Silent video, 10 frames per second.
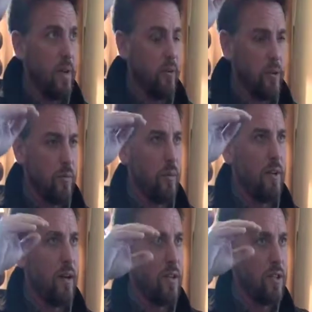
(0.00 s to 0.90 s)

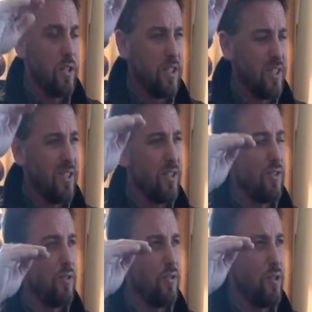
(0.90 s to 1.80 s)
down, and just
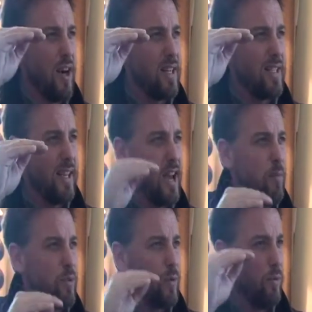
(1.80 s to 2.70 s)
try to see how
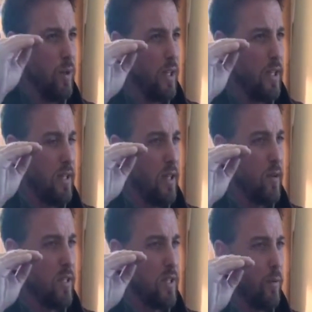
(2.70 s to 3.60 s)
much we really could
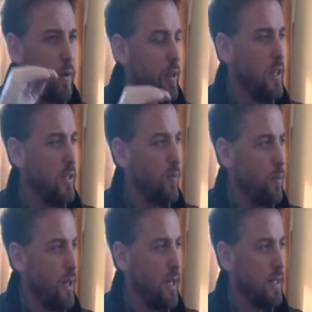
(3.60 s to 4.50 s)
notice that we were in a
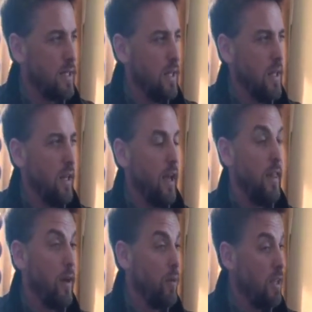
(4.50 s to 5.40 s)
different place.
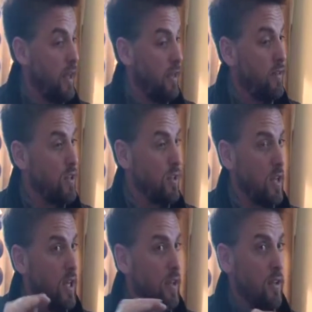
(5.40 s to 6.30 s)
And then with the night vision,
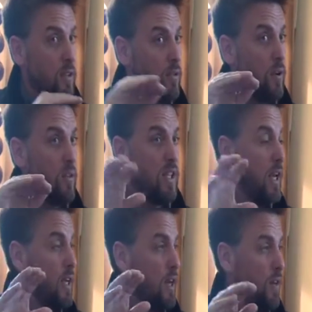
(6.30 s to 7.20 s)
you don't see
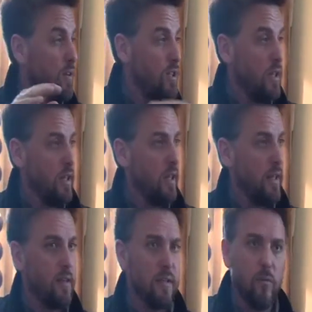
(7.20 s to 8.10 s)
any color, so you need
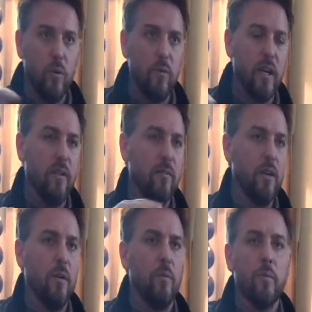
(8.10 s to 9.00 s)
like some rooms have
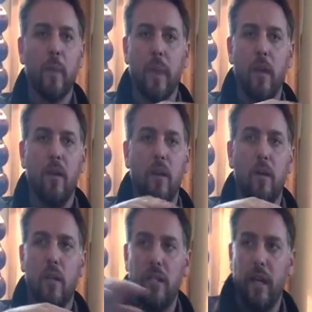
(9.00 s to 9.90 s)

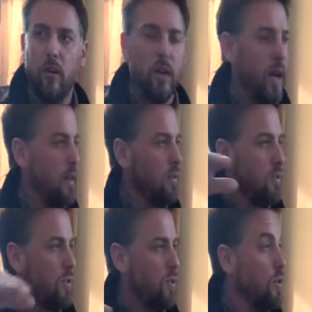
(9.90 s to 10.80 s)
a dado line,
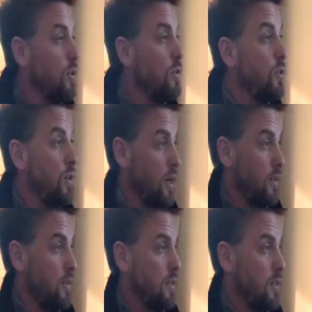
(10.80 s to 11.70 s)
so there's two colors.